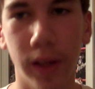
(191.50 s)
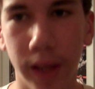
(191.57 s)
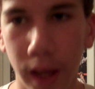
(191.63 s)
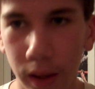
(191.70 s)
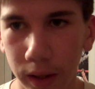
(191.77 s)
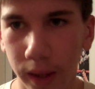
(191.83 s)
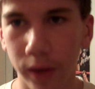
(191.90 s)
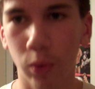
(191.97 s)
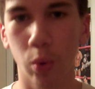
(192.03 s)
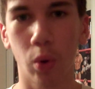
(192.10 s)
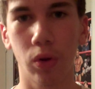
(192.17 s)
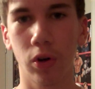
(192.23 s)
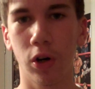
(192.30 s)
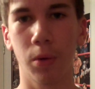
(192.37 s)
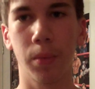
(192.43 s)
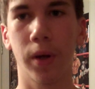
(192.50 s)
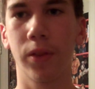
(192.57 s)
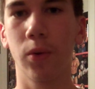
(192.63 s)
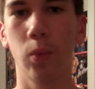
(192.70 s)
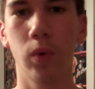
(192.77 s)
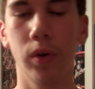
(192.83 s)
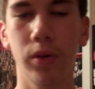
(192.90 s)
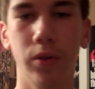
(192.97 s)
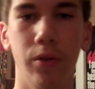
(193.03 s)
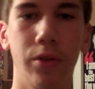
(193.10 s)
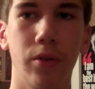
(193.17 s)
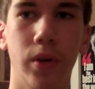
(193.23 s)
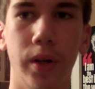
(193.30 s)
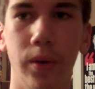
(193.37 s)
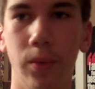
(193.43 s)
Kelly Kelly like rolled her up and got the one, two,
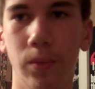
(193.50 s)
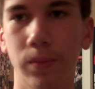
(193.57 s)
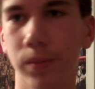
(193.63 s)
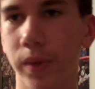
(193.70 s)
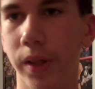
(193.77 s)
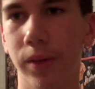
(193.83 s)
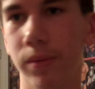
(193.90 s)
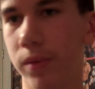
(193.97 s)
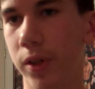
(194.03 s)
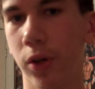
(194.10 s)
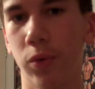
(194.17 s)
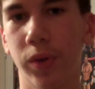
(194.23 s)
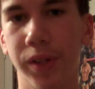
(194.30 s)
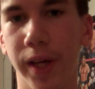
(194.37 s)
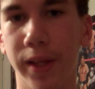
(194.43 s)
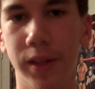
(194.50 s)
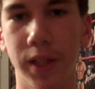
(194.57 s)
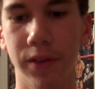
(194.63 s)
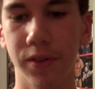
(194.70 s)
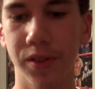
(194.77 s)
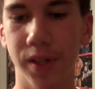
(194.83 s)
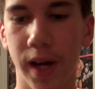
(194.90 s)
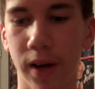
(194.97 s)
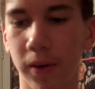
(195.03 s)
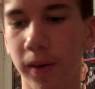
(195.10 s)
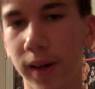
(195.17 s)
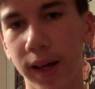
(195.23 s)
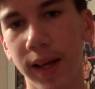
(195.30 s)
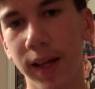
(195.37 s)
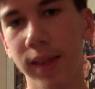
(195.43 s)
three, and you know retained Divas
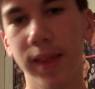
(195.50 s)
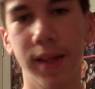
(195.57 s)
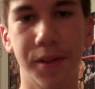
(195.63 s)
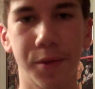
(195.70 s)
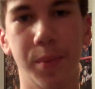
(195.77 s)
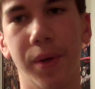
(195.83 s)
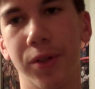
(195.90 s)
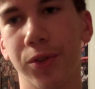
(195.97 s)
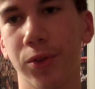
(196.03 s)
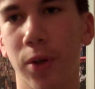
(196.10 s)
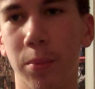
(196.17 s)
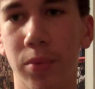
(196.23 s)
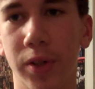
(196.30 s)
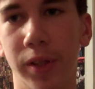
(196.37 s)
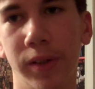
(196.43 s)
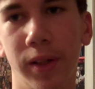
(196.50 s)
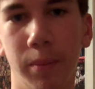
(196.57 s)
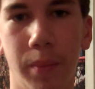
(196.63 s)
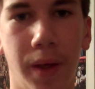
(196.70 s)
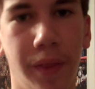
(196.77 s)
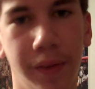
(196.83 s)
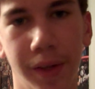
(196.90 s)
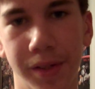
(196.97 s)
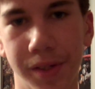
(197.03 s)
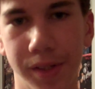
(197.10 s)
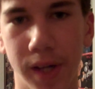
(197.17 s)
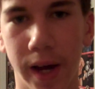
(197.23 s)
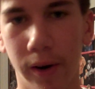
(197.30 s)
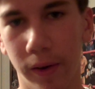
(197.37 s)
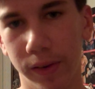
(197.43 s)
title. Nothing special. I'm predicting Beth gets
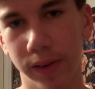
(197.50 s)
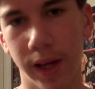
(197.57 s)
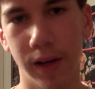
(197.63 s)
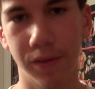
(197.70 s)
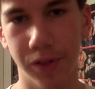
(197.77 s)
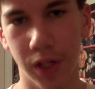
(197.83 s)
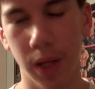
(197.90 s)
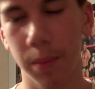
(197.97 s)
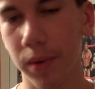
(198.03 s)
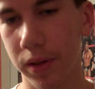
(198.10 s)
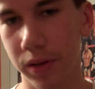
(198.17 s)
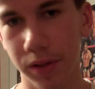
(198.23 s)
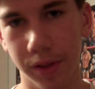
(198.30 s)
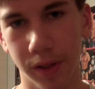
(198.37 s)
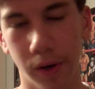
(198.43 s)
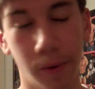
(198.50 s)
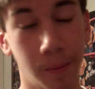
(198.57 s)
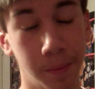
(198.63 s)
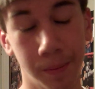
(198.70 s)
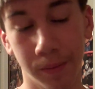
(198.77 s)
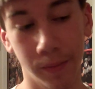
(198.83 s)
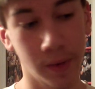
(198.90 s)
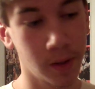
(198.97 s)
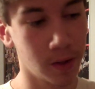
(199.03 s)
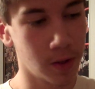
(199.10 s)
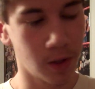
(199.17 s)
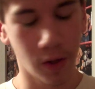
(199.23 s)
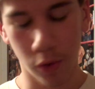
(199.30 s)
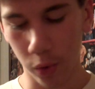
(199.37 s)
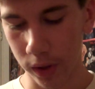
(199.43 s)
the title Night of Champions, so
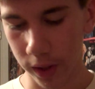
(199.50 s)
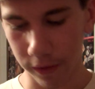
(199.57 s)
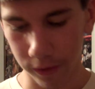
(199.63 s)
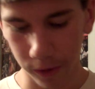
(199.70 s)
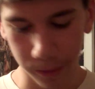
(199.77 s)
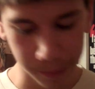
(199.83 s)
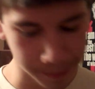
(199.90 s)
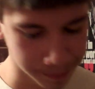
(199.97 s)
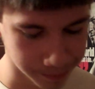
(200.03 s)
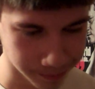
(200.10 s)
whatever.